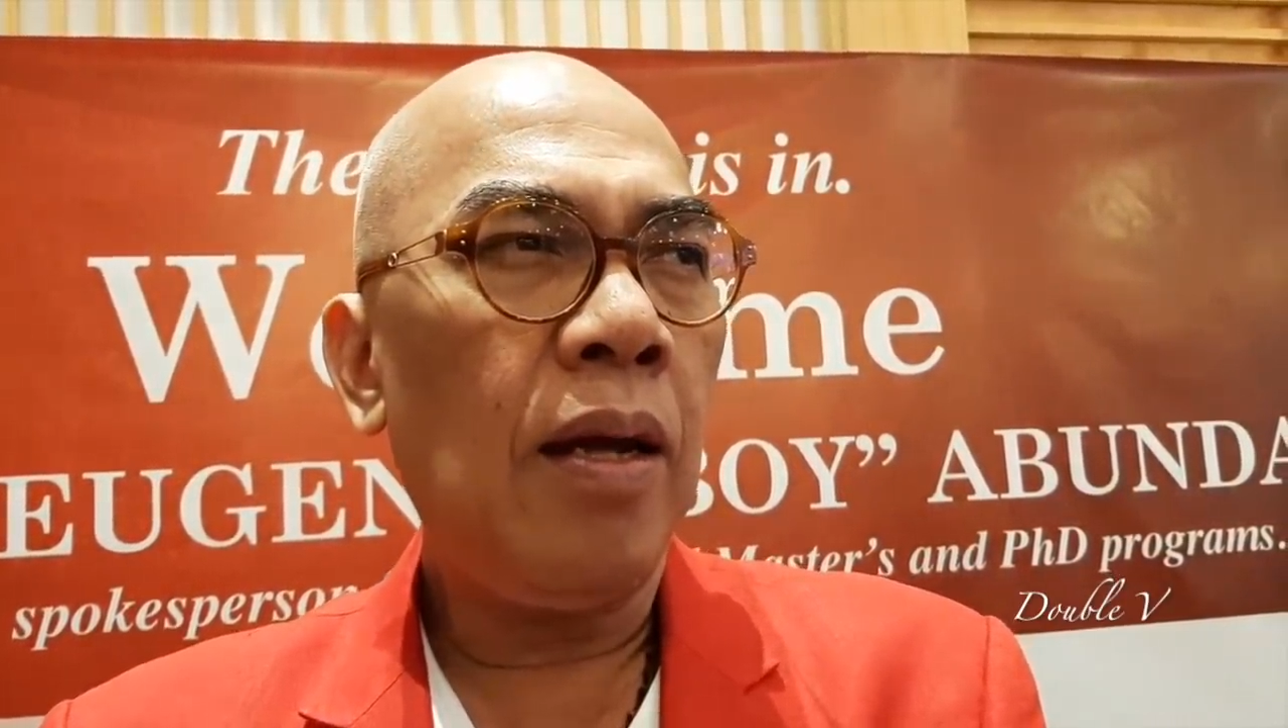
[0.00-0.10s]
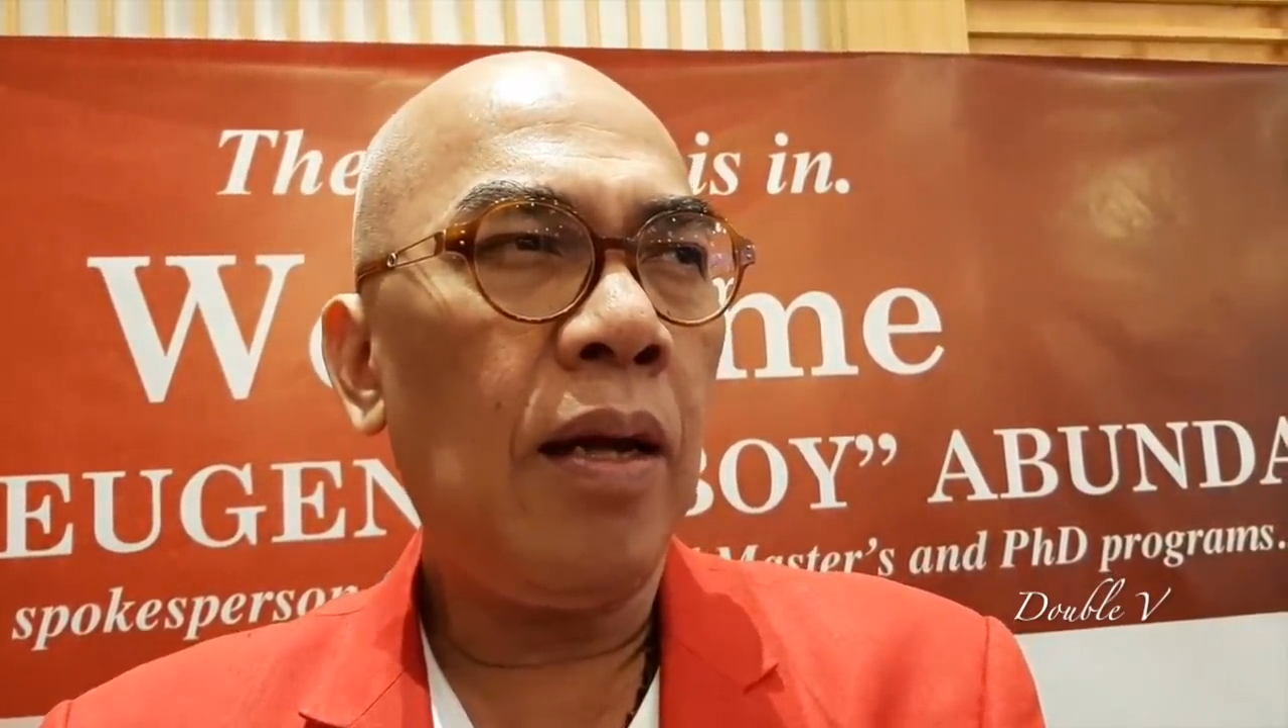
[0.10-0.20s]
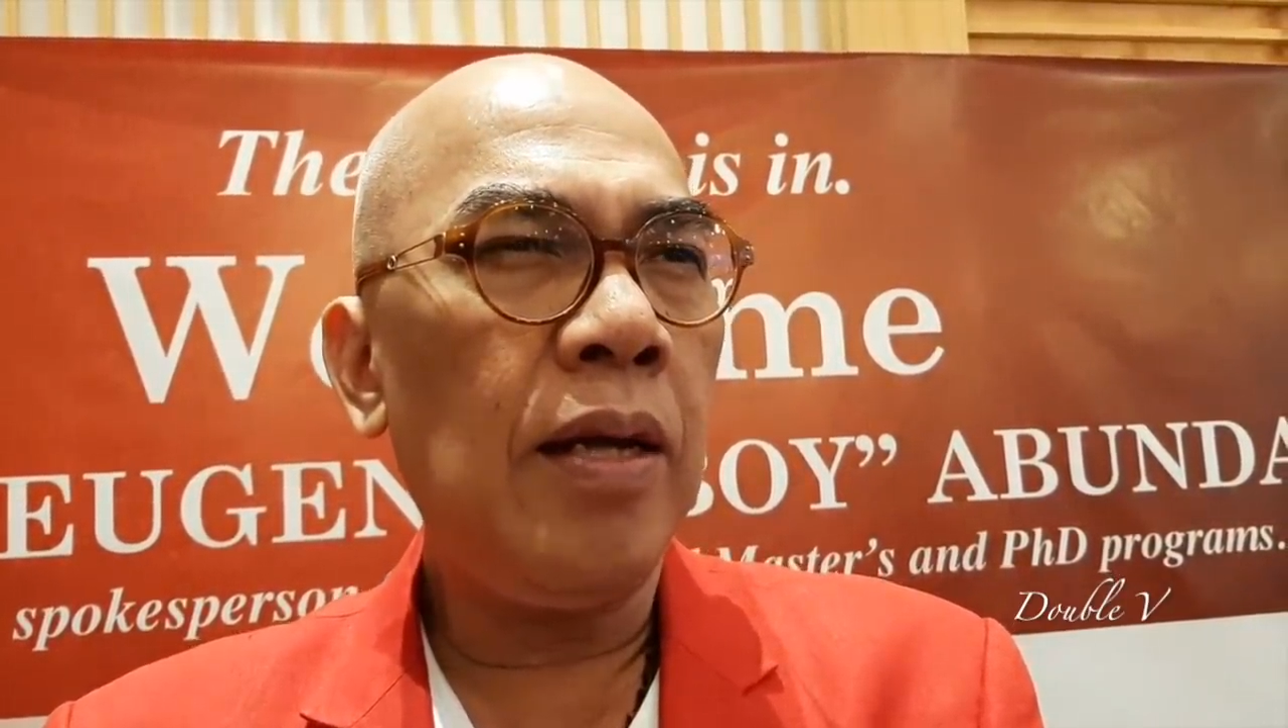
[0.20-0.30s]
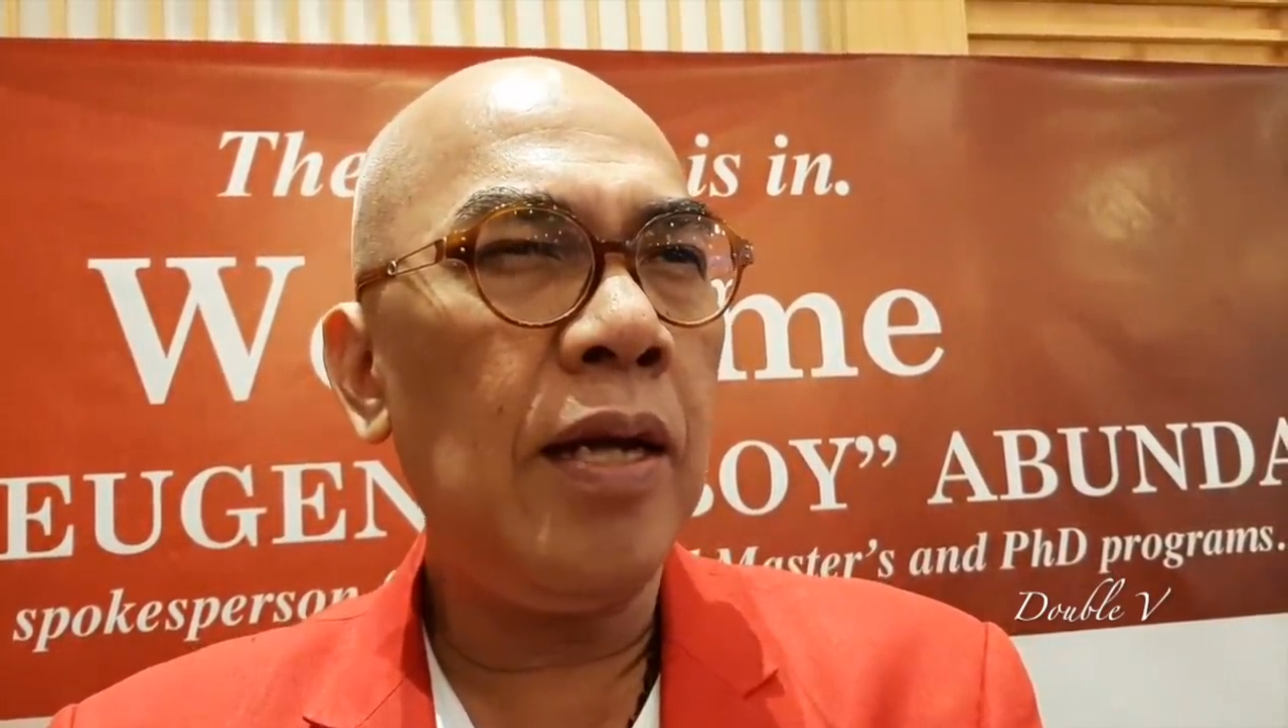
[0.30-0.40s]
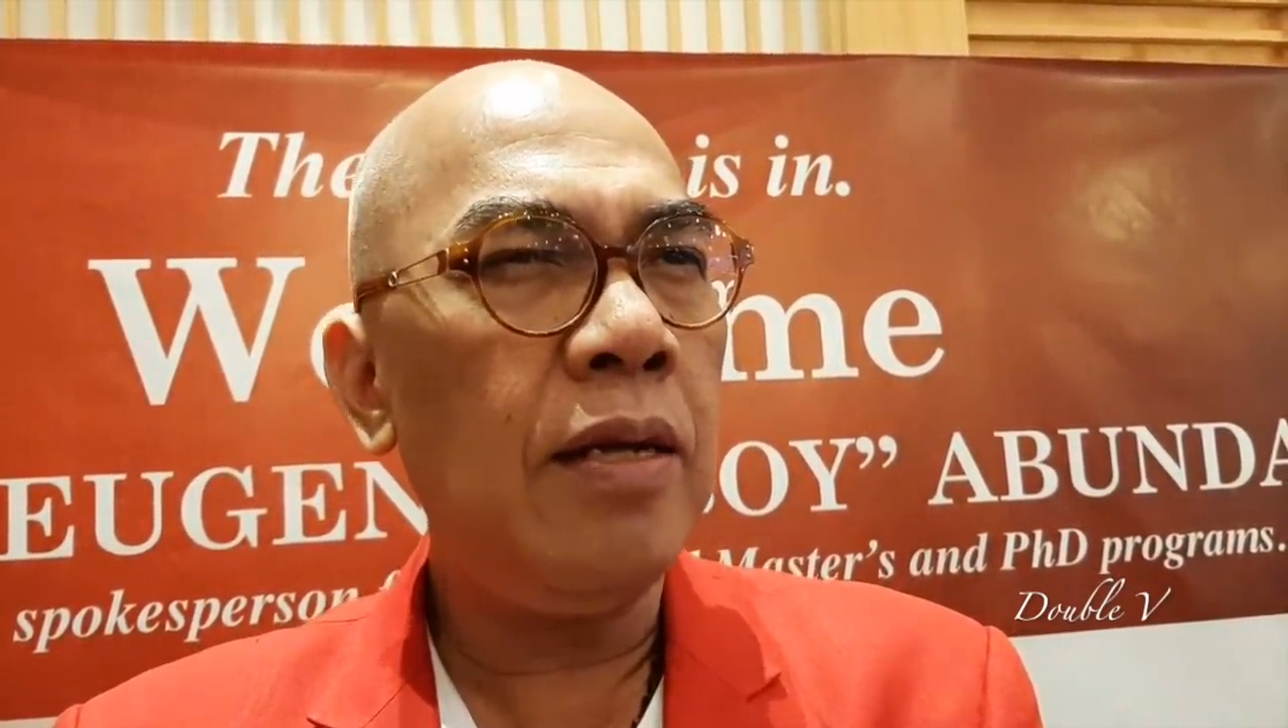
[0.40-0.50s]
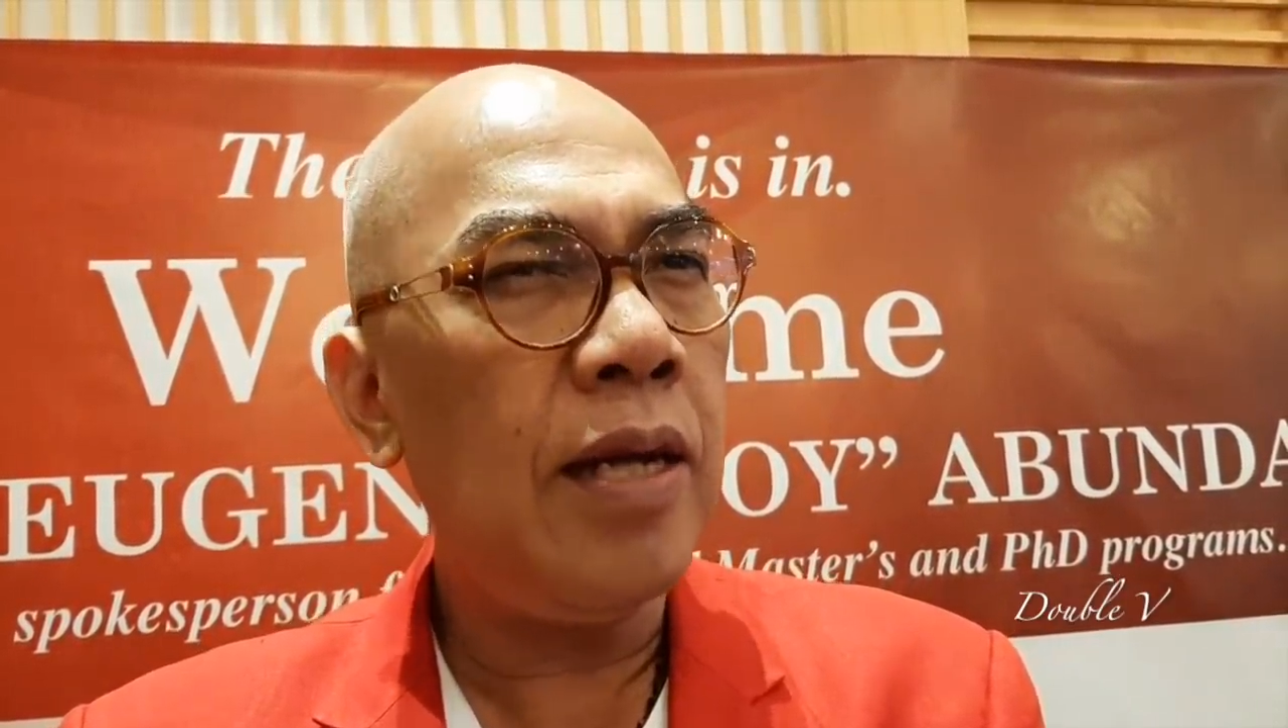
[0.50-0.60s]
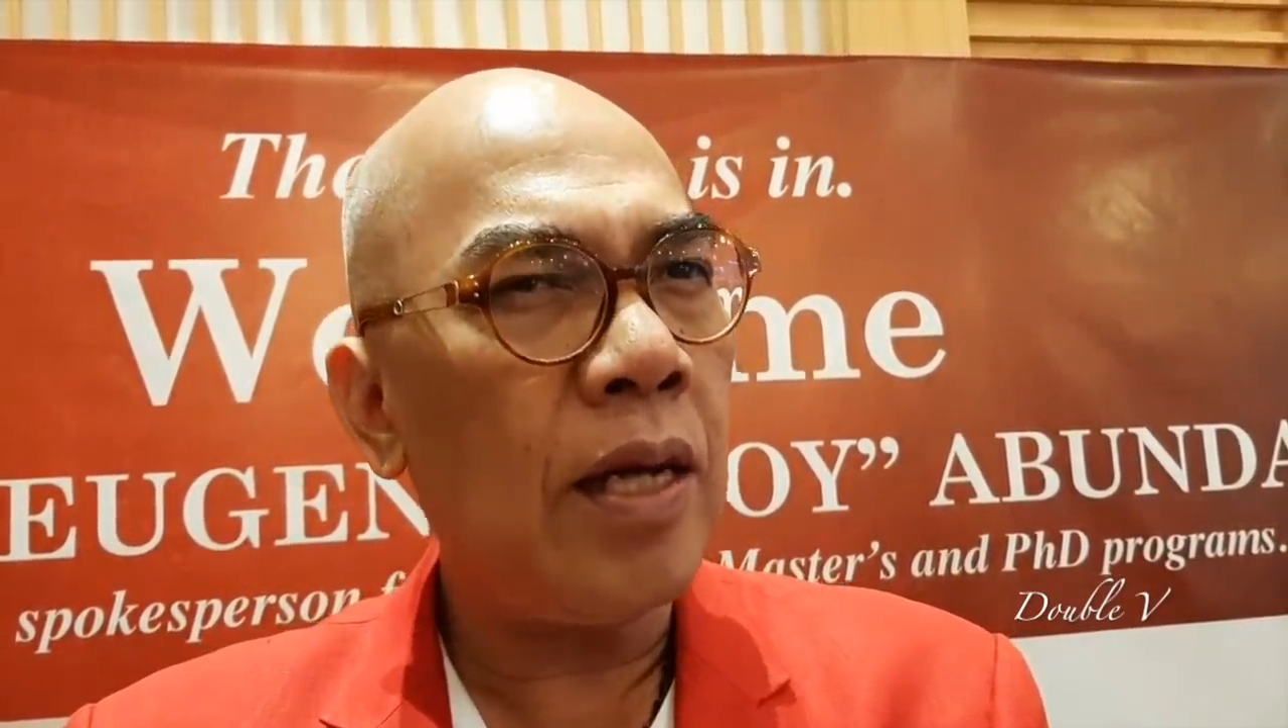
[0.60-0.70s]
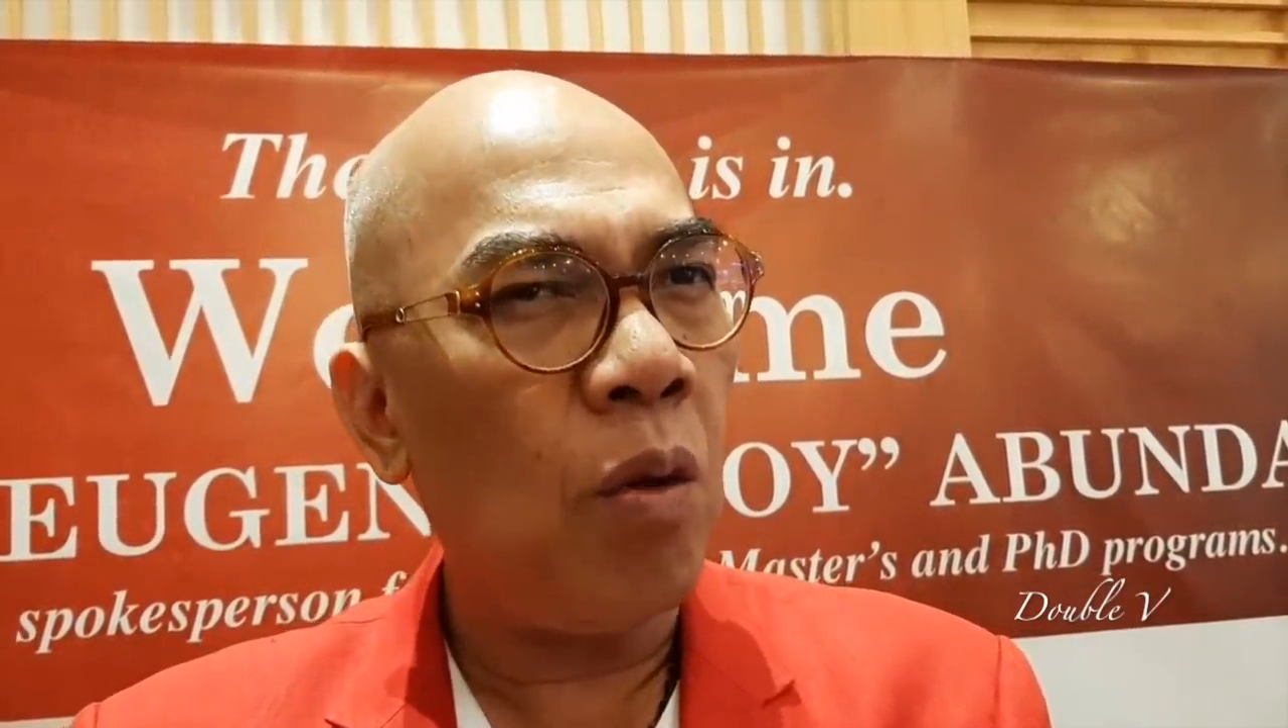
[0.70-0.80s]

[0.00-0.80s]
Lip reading: Hindi